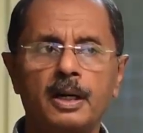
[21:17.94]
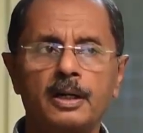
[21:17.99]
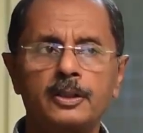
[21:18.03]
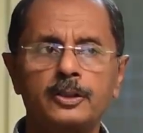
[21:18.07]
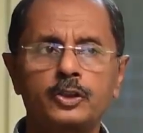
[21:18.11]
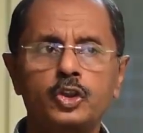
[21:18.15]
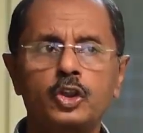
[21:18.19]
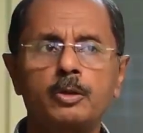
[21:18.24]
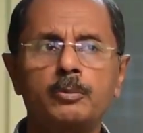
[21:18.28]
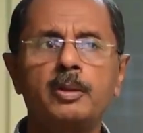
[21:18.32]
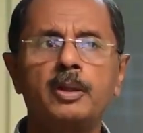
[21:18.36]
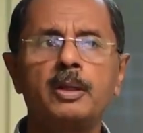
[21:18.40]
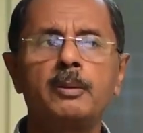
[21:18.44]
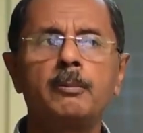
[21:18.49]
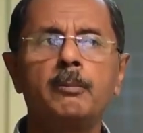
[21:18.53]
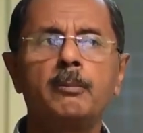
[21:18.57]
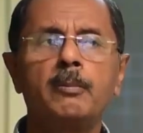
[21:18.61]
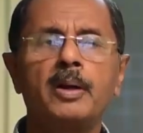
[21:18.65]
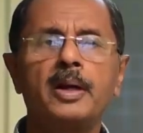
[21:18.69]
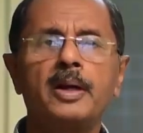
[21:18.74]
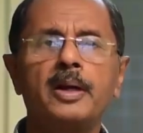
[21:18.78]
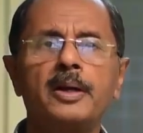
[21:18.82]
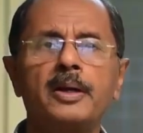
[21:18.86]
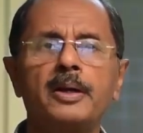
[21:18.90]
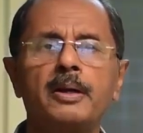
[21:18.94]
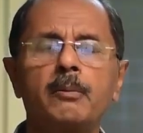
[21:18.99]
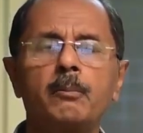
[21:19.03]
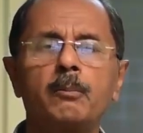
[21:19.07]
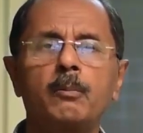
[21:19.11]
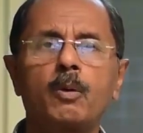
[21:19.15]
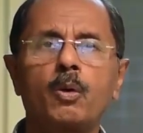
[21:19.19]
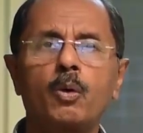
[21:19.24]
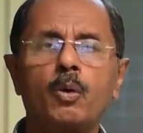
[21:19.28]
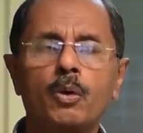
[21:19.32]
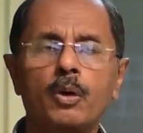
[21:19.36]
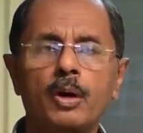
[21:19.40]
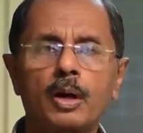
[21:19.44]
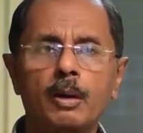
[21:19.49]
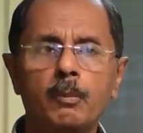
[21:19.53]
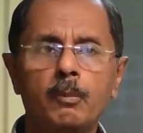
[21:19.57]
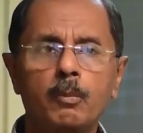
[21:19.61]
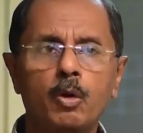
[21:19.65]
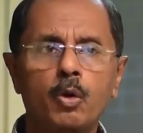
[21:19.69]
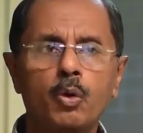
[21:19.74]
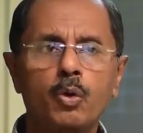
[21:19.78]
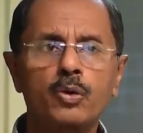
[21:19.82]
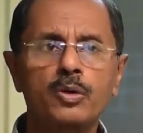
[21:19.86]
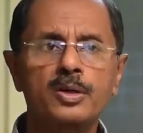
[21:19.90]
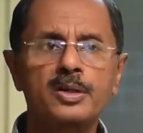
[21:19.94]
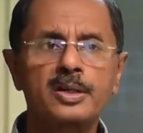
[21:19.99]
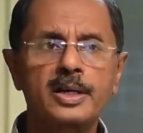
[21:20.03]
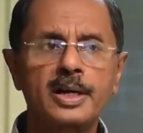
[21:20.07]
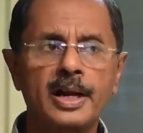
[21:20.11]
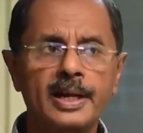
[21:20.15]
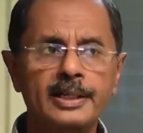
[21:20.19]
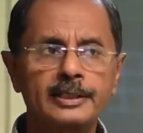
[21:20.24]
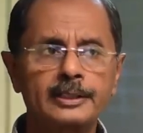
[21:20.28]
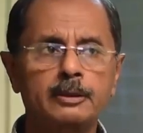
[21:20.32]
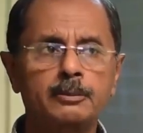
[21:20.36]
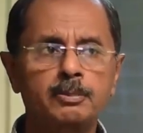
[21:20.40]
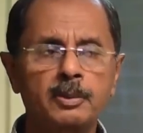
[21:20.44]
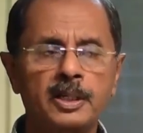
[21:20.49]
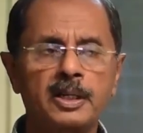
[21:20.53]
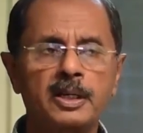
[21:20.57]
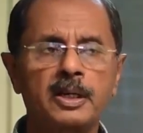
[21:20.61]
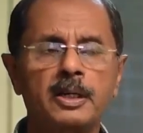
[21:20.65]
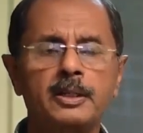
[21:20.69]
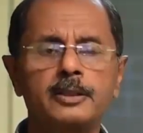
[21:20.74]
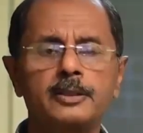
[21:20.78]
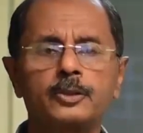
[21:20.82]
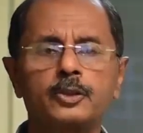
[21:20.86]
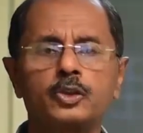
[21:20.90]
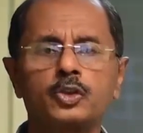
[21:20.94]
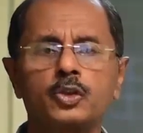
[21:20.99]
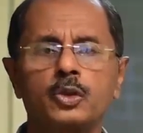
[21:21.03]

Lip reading: should be made more and more transparent.